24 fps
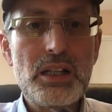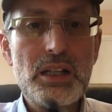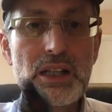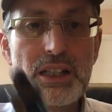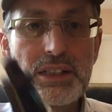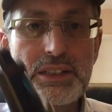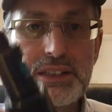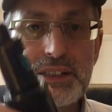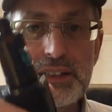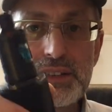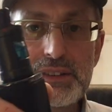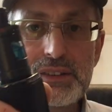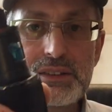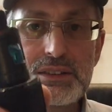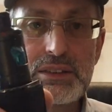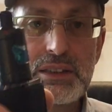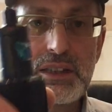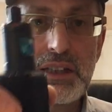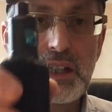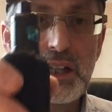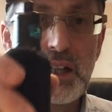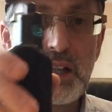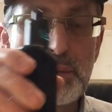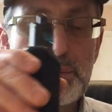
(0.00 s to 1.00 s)
this is
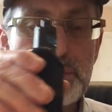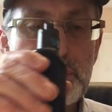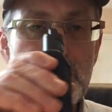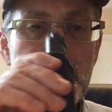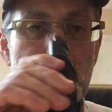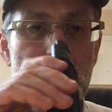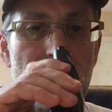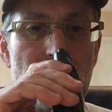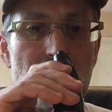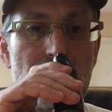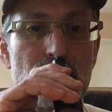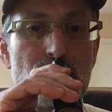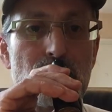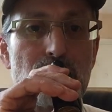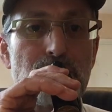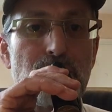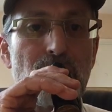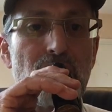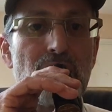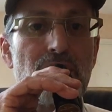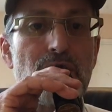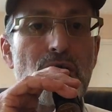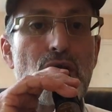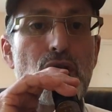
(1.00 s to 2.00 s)
absolutely
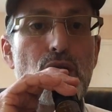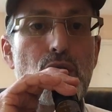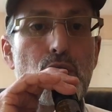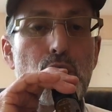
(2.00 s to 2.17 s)
superb.